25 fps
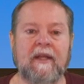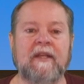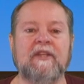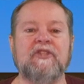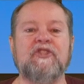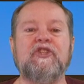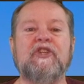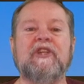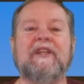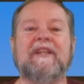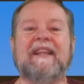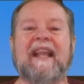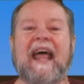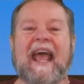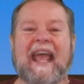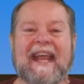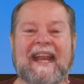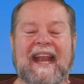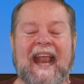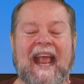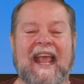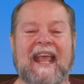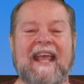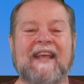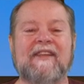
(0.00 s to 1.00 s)
She
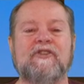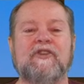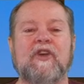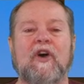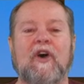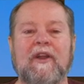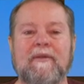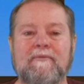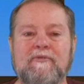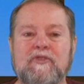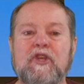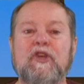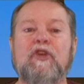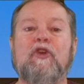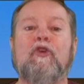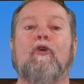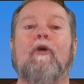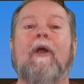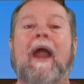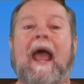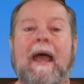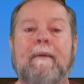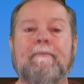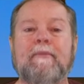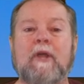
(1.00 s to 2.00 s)
laid hands on him. She
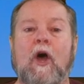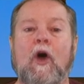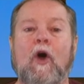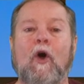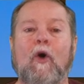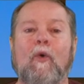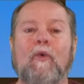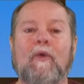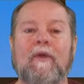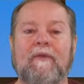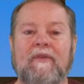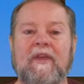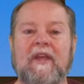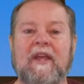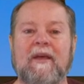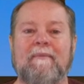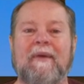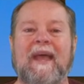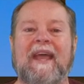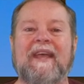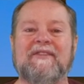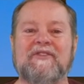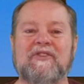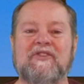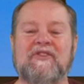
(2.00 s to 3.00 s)
grabbed a hold of him
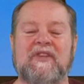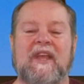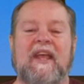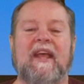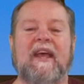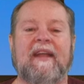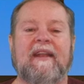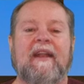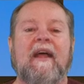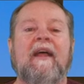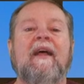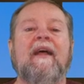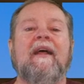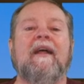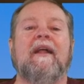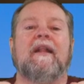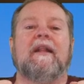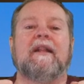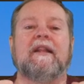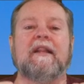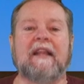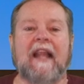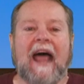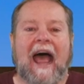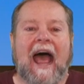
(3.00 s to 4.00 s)
and said,
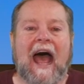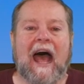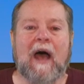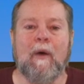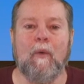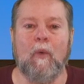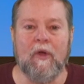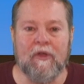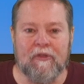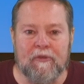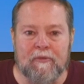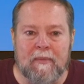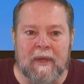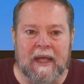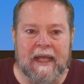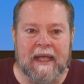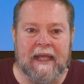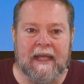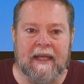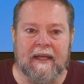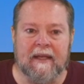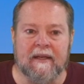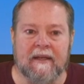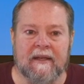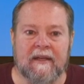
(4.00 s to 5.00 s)
lie with
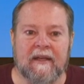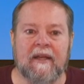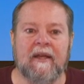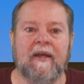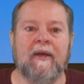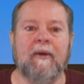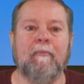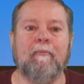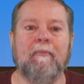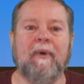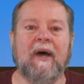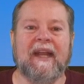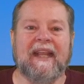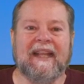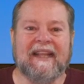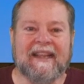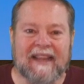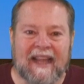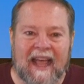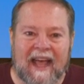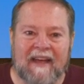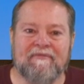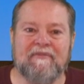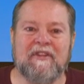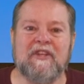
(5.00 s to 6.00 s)
me. But he
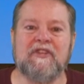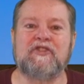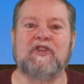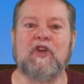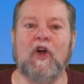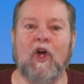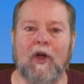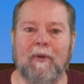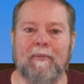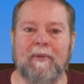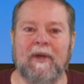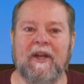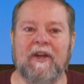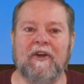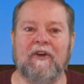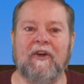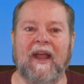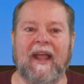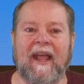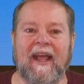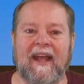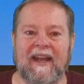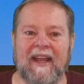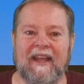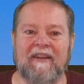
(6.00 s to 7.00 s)
left his garment in her
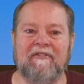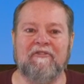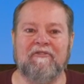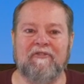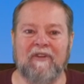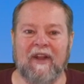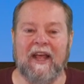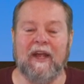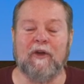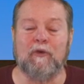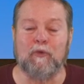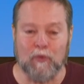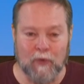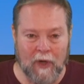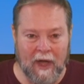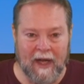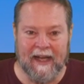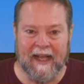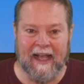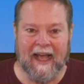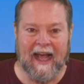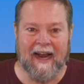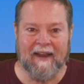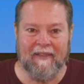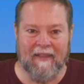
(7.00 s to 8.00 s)
hand and fled
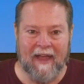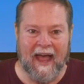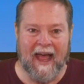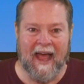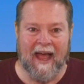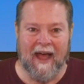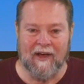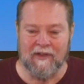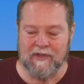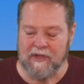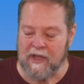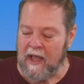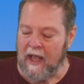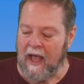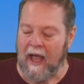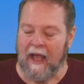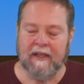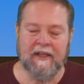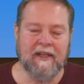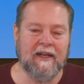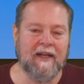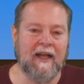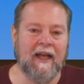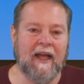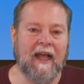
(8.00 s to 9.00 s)
running out of the house.
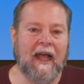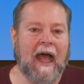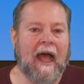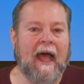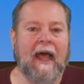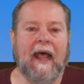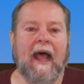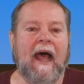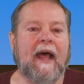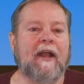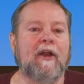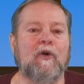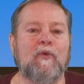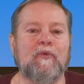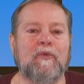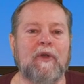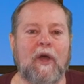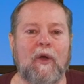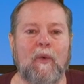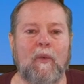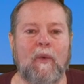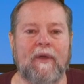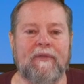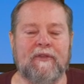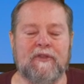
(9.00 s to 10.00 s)
You know, I, I don't
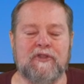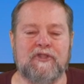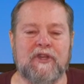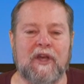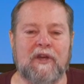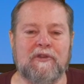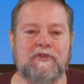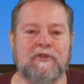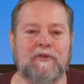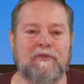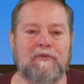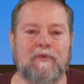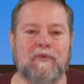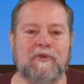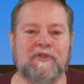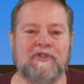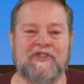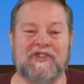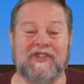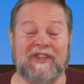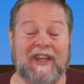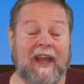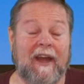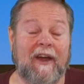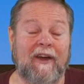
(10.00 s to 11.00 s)
know whether Joseph was
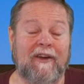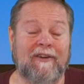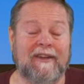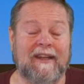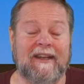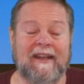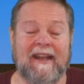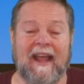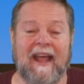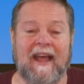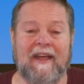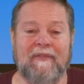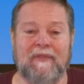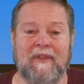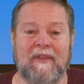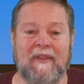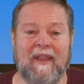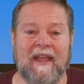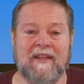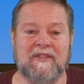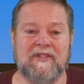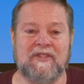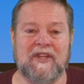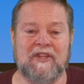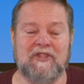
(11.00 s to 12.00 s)
scared to death in
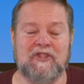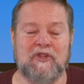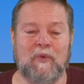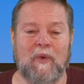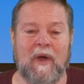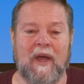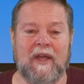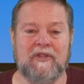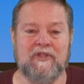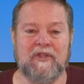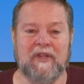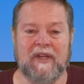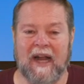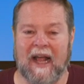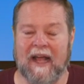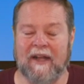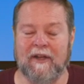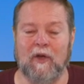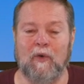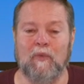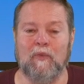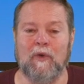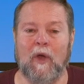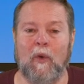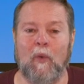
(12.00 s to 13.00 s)
that situation. I
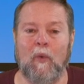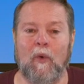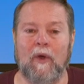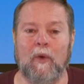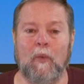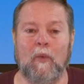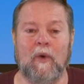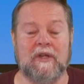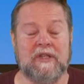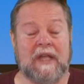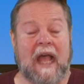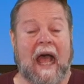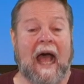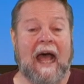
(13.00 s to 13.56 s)
don't know what it was.